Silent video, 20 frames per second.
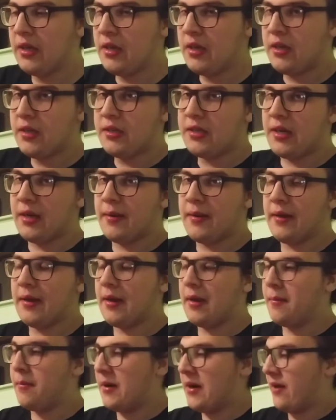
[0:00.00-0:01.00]
Sorry,
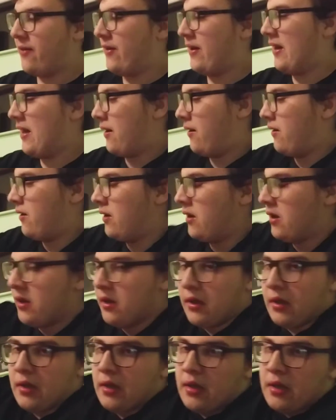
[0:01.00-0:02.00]
I'm not pressed right now.
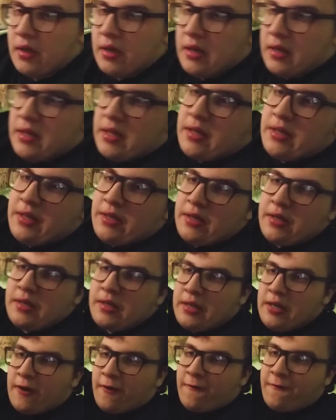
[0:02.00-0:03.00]
And then you
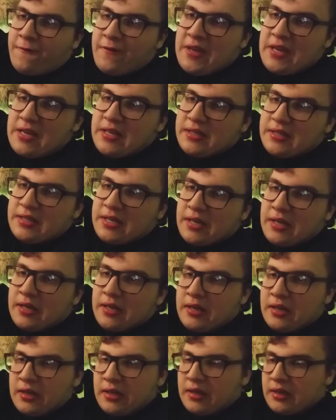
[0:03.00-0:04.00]
think your feet.
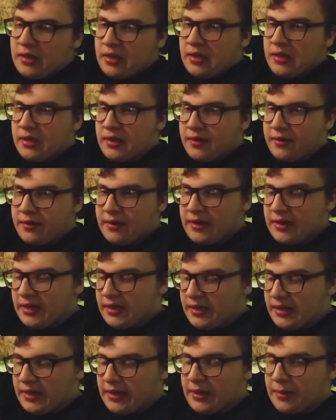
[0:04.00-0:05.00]

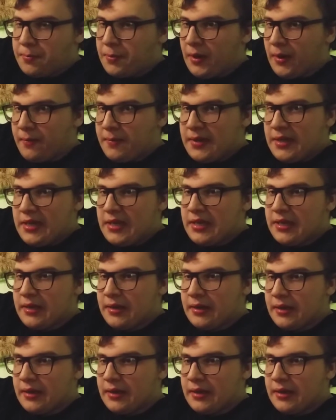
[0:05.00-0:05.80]
Probably.